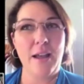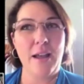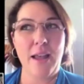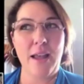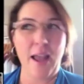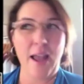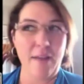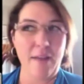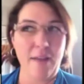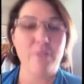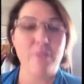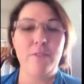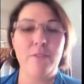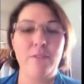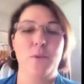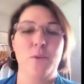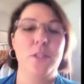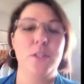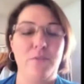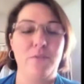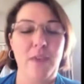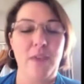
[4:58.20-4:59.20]
half of it
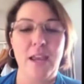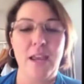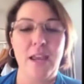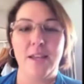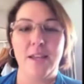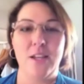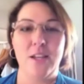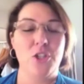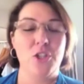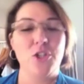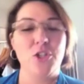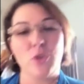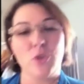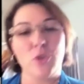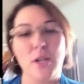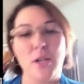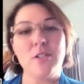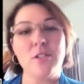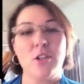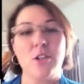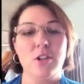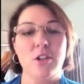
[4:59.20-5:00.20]
was faith. I just
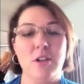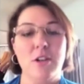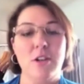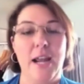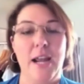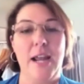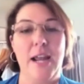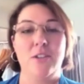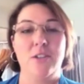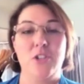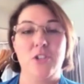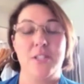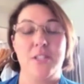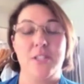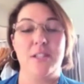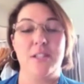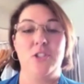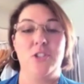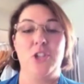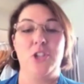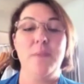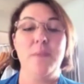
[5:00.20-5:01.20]
trust her and I
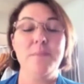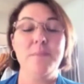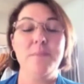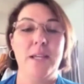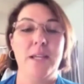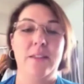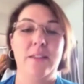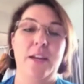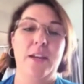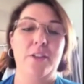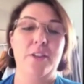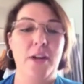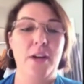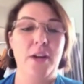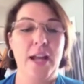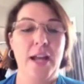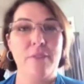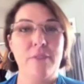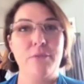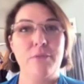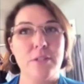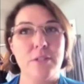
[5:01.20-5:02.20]
just jumped. And the other
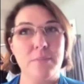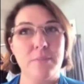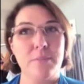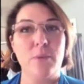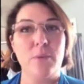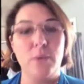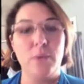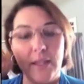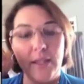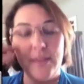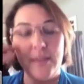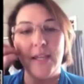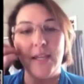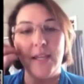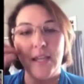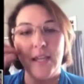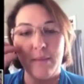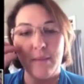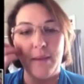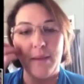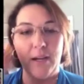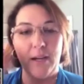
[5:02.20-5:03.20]
half was me really
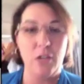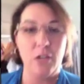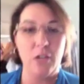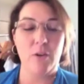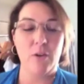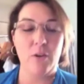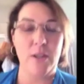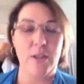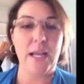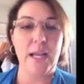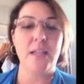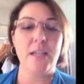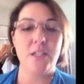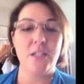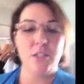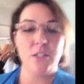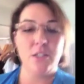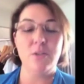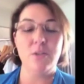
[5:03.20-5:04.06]
thinking about it and going, I can do